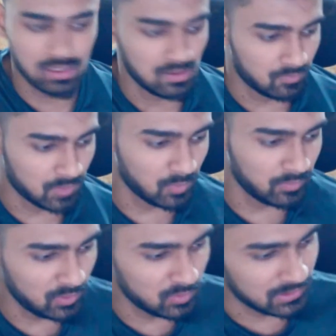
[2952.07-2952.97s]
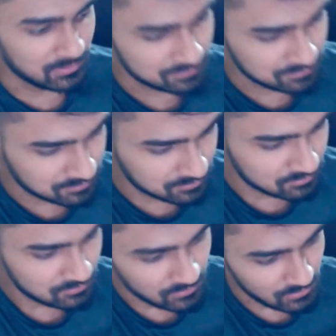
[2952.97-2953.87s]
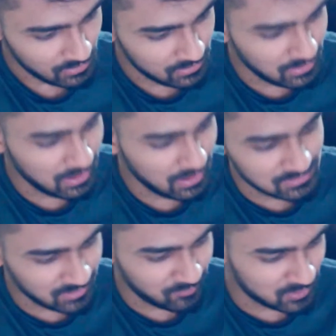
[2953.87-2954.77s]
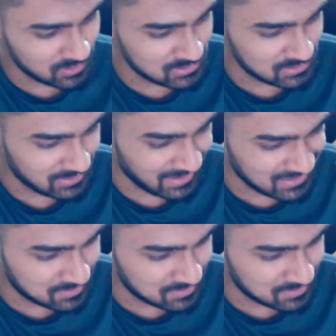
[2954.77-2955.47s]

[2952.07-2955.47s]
what do we do then? The answer for this is x